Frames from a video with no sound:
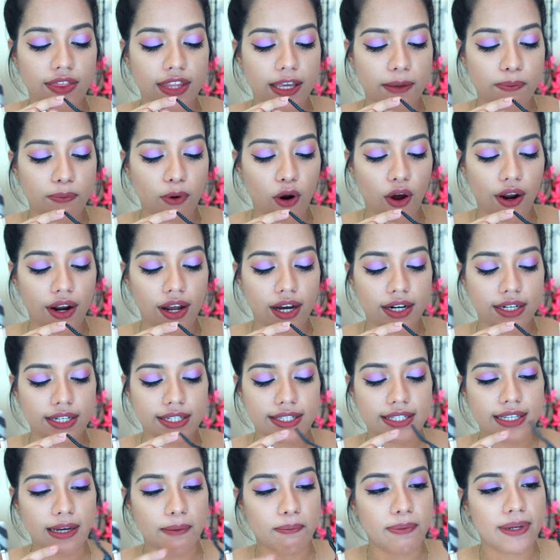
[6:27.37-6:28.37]
the
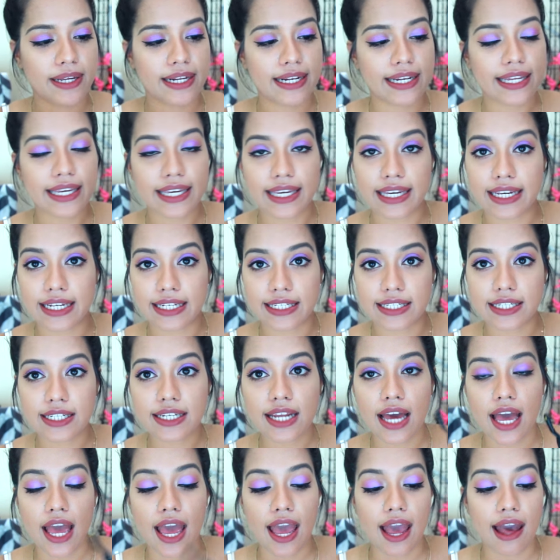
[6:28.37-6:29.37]
product is completely
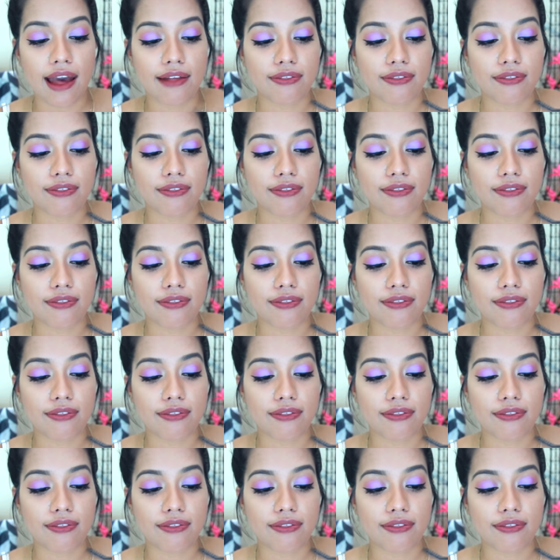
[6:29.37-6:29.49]
heated.